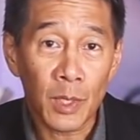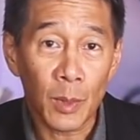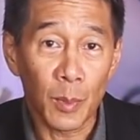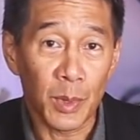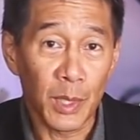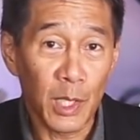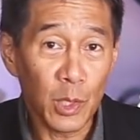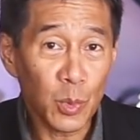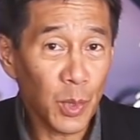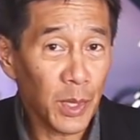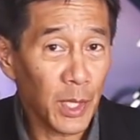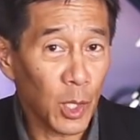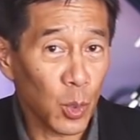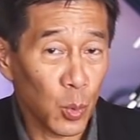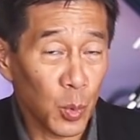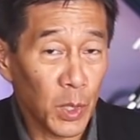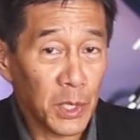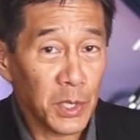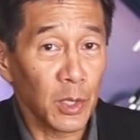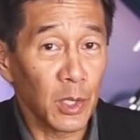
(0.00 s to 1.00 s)
but these were the
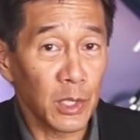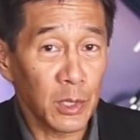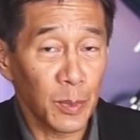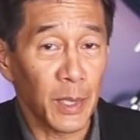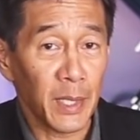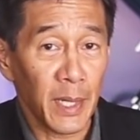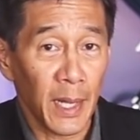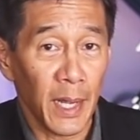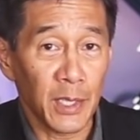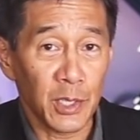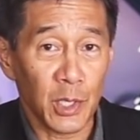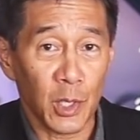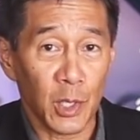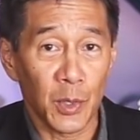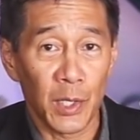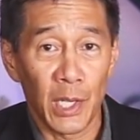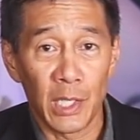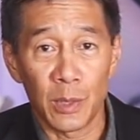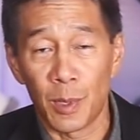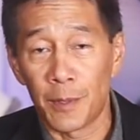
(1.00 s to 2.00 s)
original Schmidt-Cassegrains